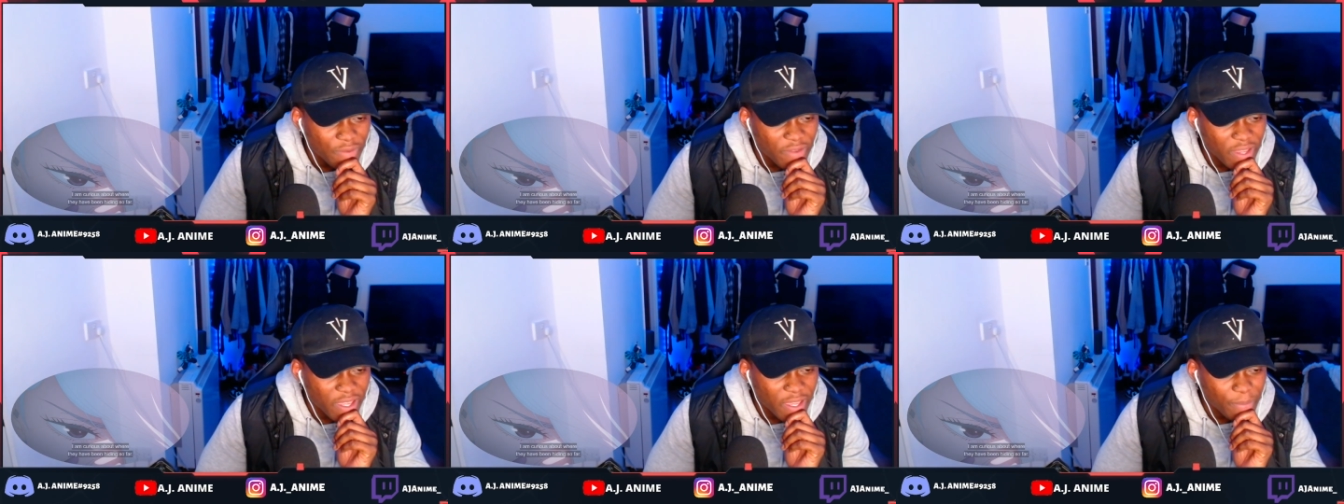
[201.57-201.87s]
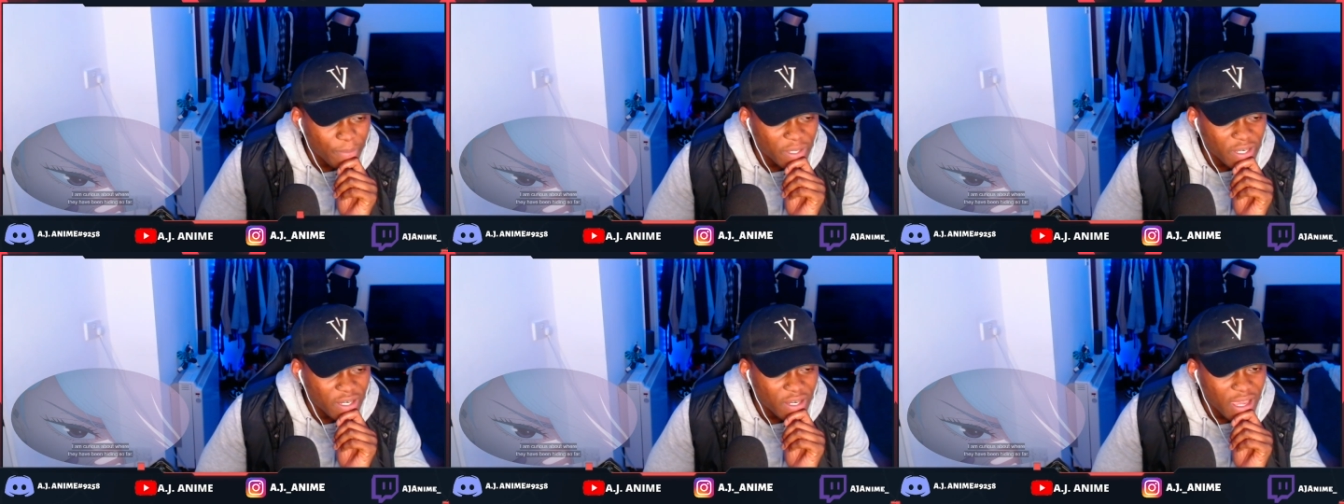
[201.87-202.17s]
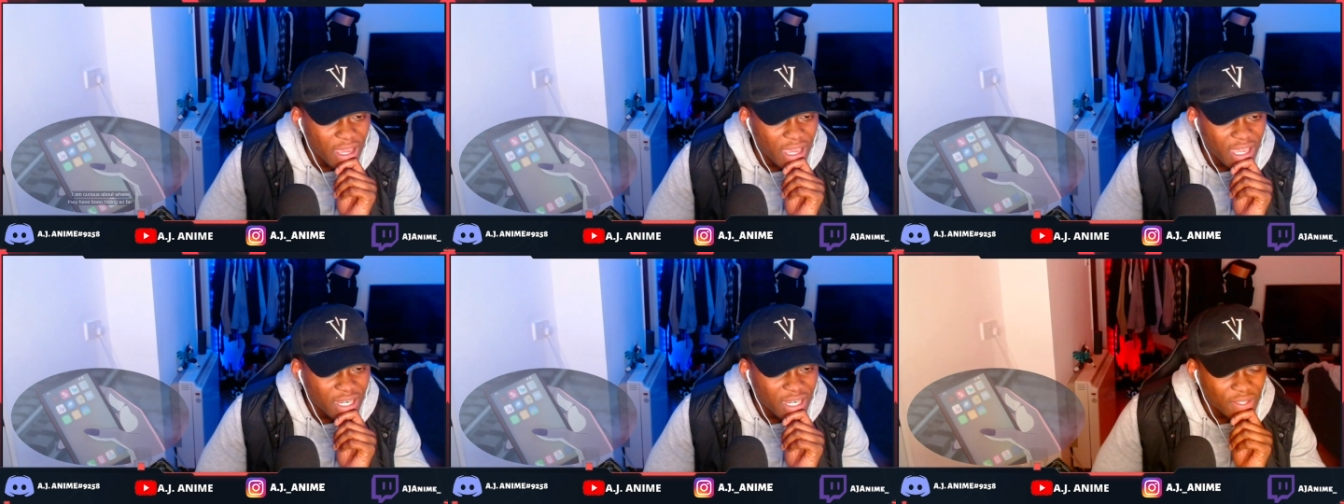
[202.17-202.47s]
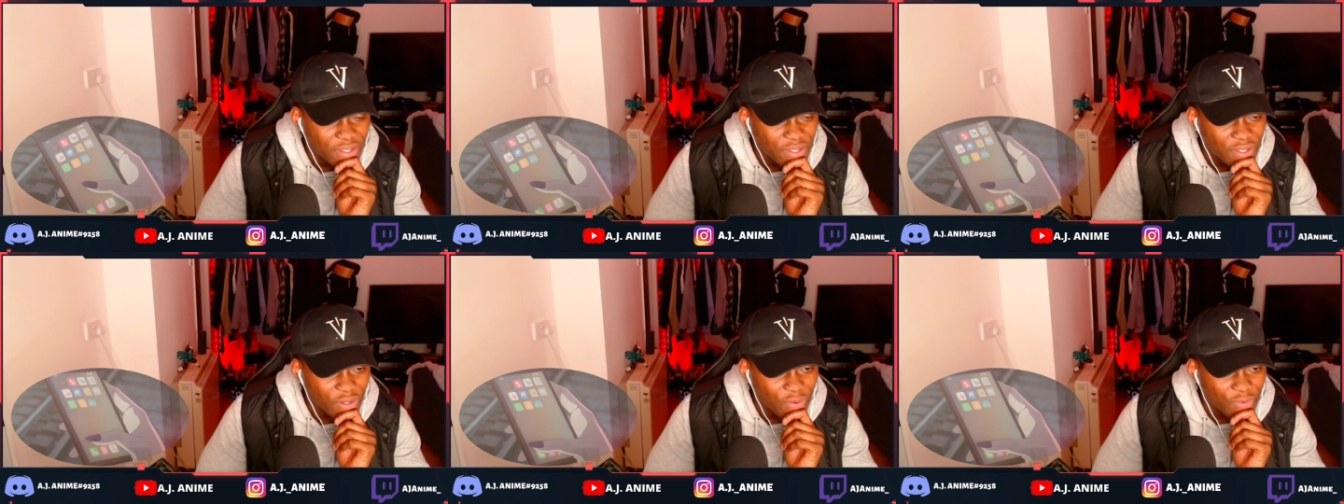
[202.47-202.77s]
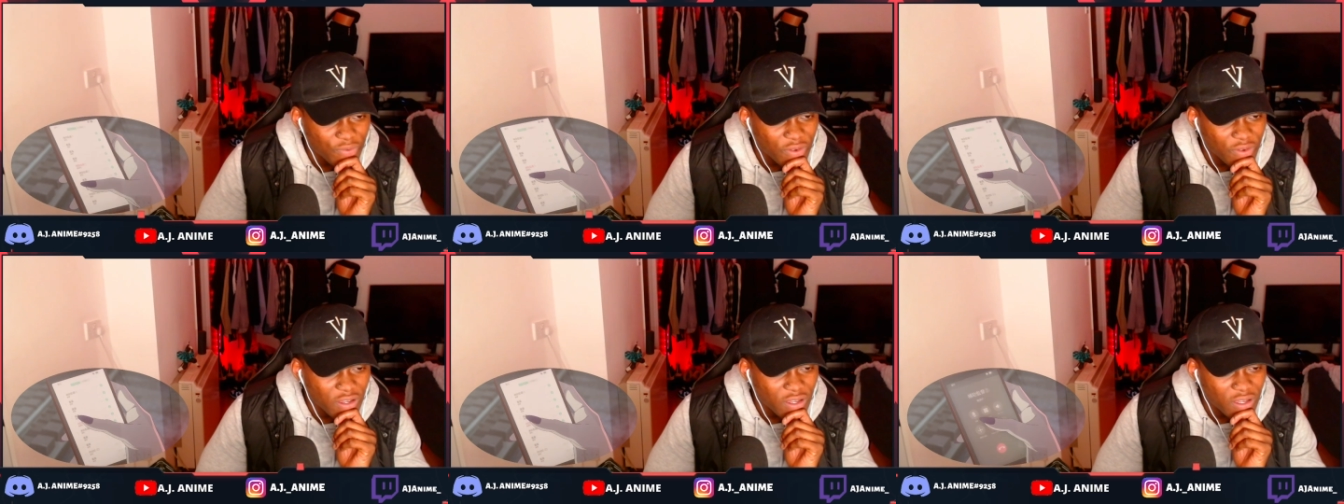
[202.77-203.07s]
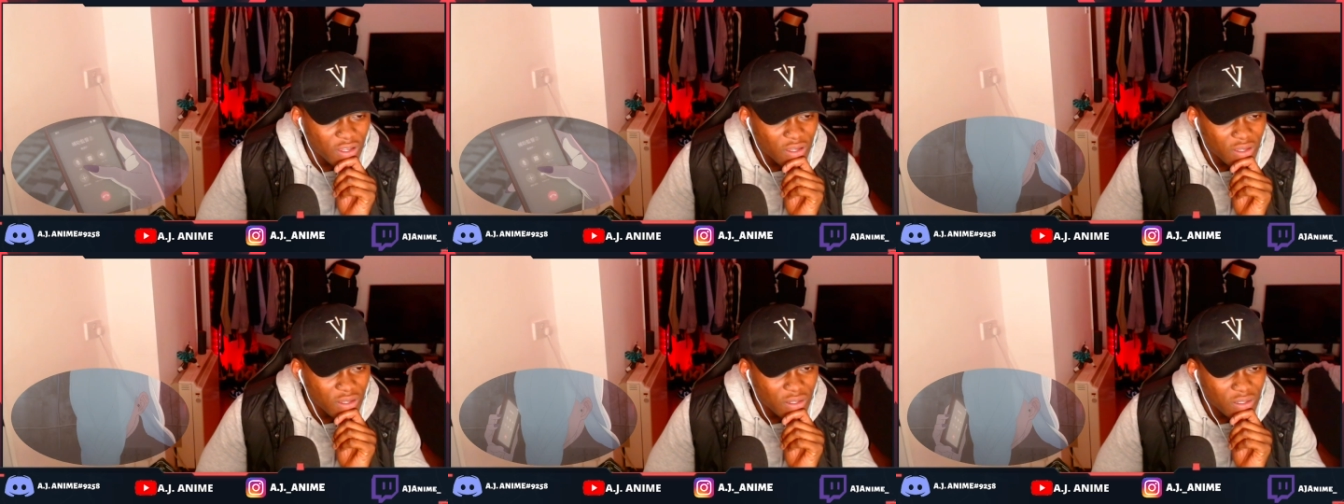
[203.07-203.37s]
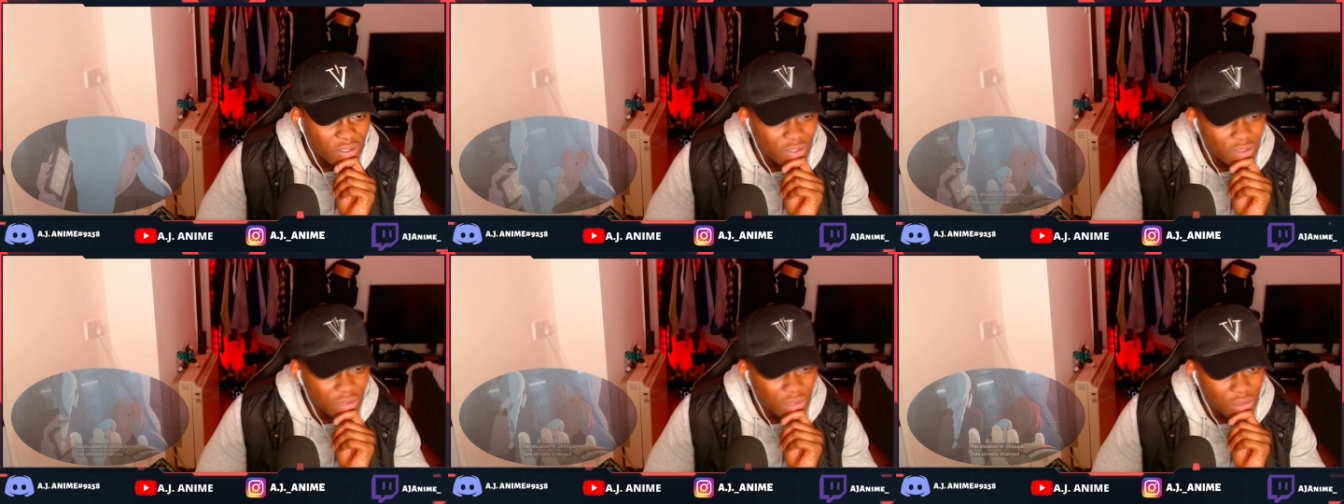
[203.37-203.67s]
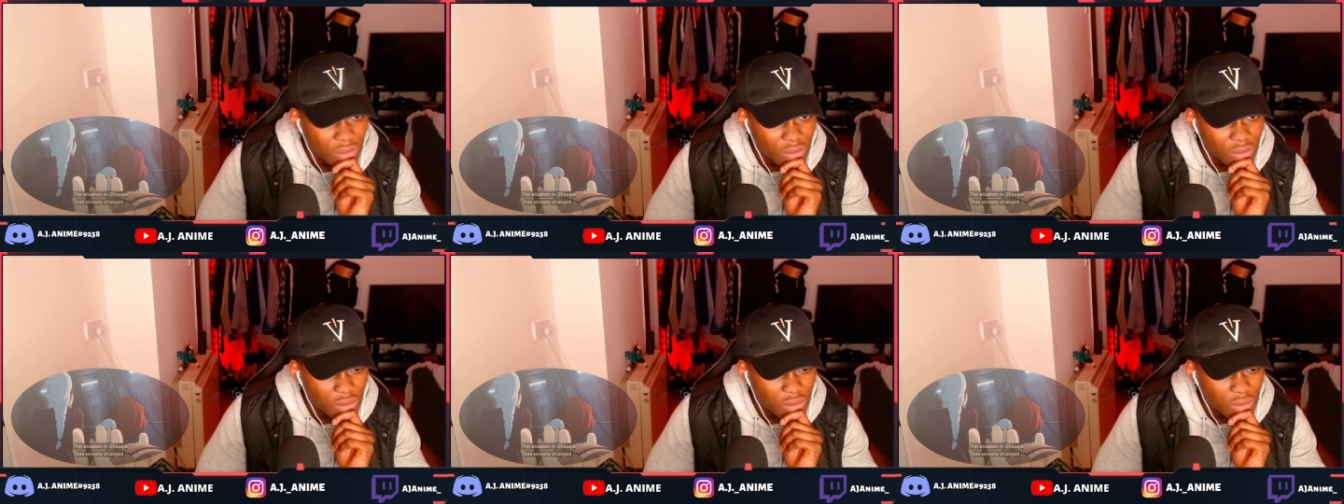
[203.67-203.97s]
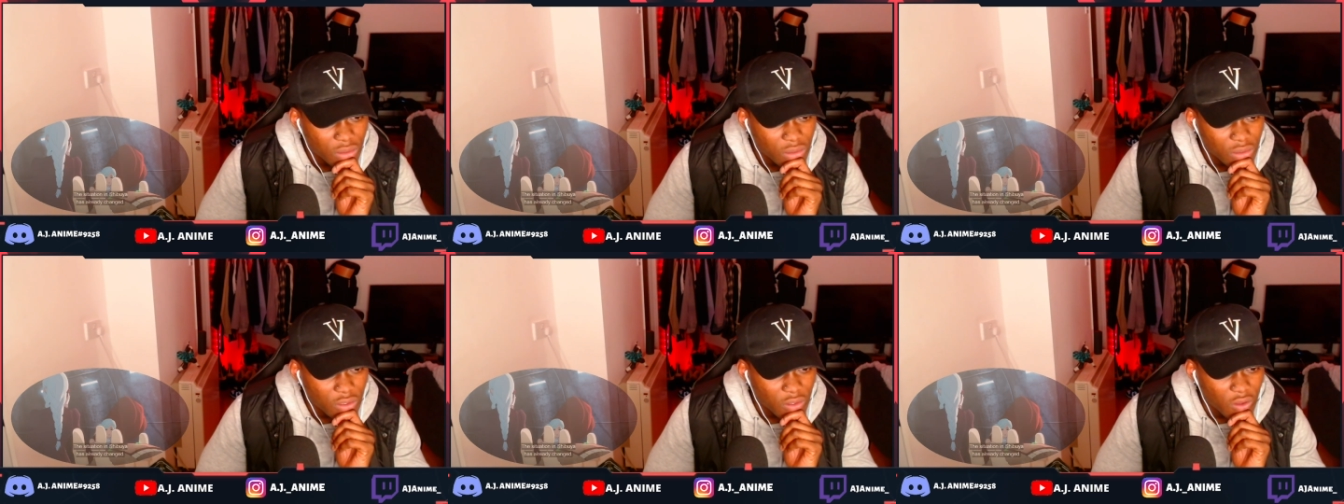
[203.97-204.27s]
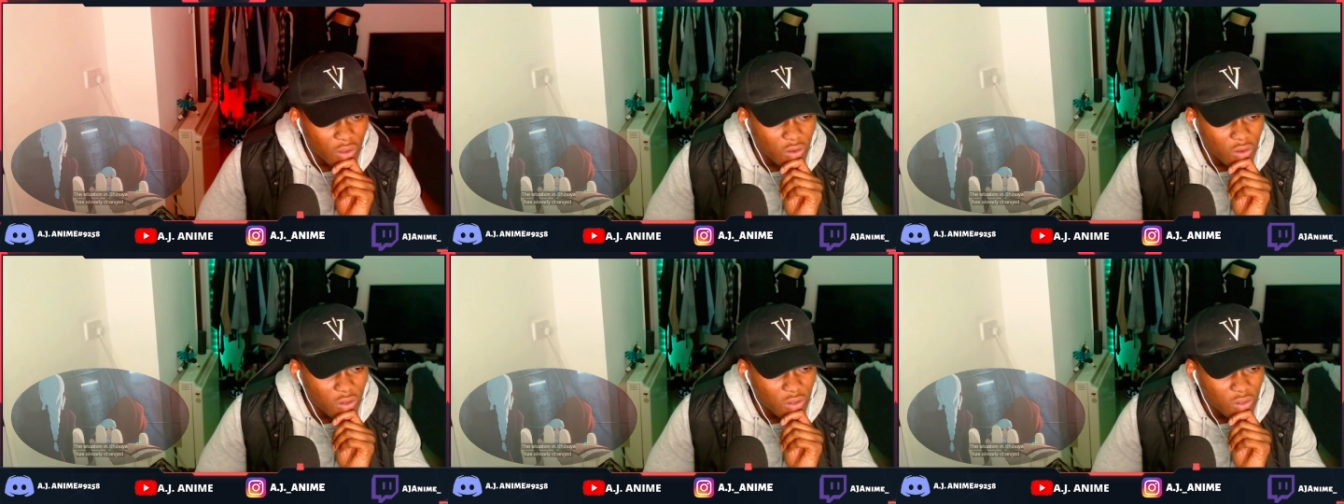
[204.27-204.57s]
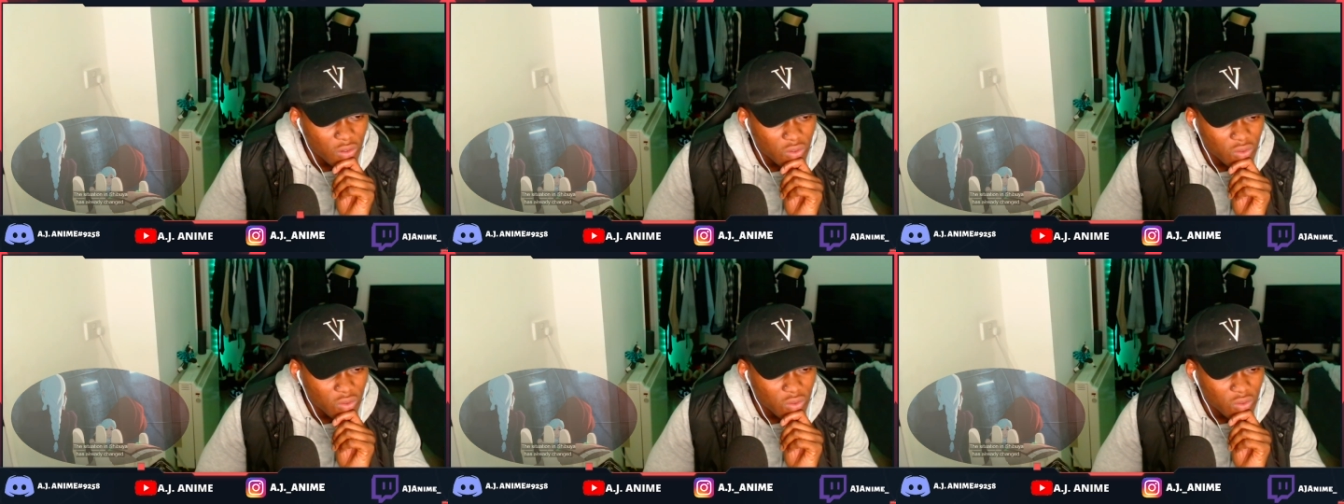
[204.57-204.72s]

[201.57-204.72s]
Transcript: they have been hiding so far. No.